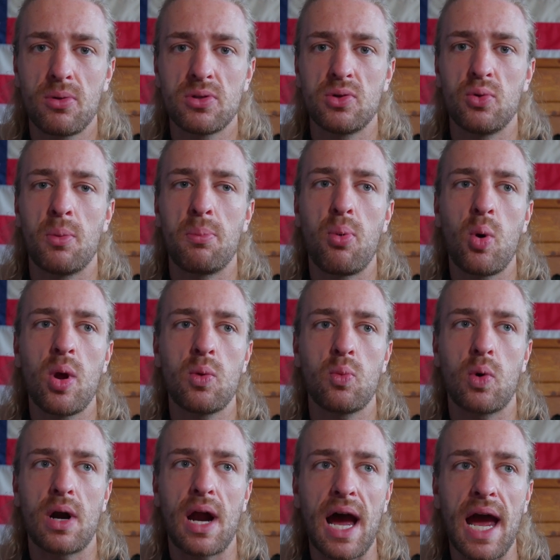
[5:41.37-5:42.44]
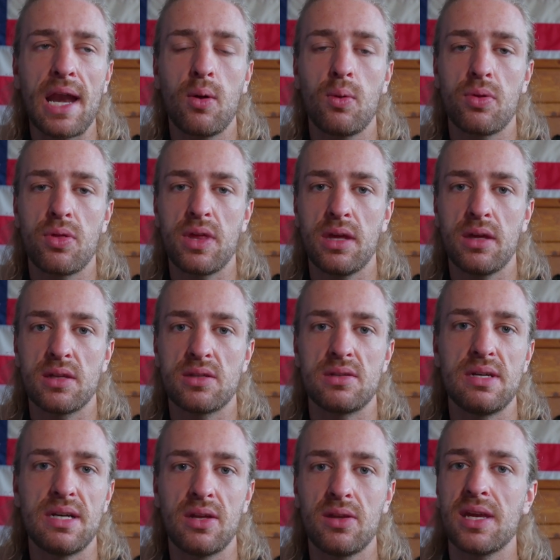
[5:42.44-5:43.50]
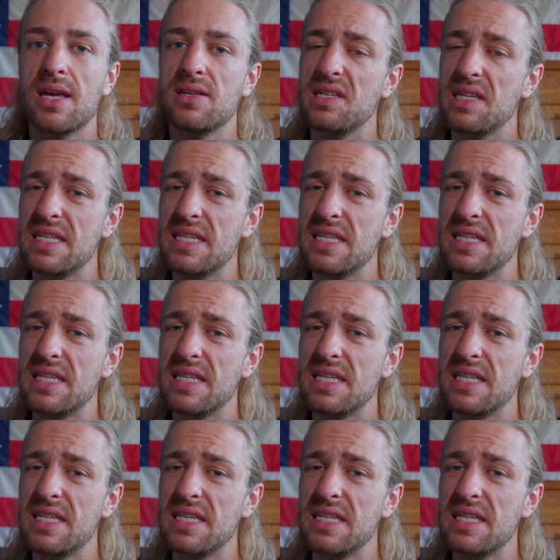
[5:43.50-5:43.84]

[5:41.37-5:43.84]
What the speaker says: to a point where I don't think it's nearly as